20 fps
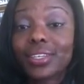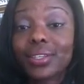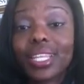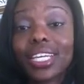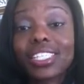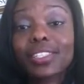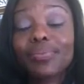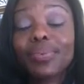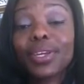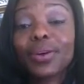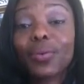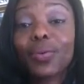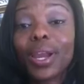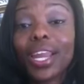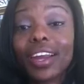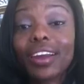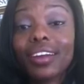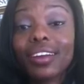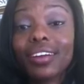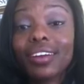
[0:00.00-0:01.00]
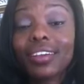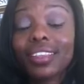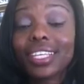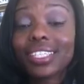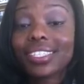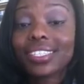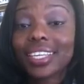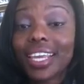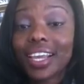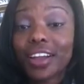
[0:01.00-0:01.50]
So let's be aware,
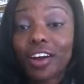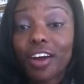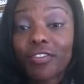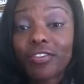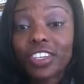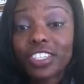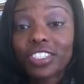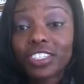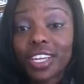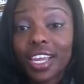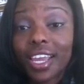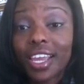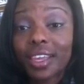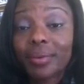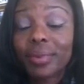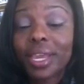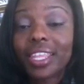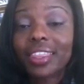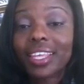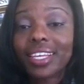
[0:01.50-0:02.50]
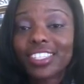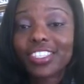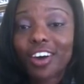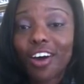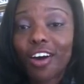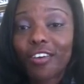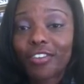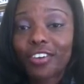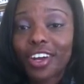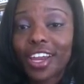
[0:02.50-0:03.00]
let's take off the shame, and let's
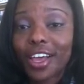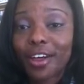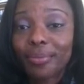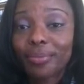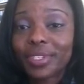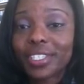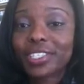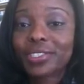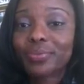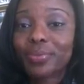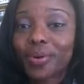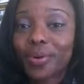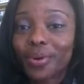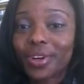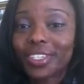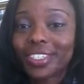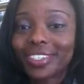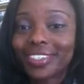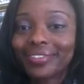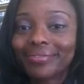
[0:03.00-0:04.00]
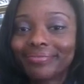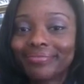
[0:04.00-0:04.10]
offer help and support.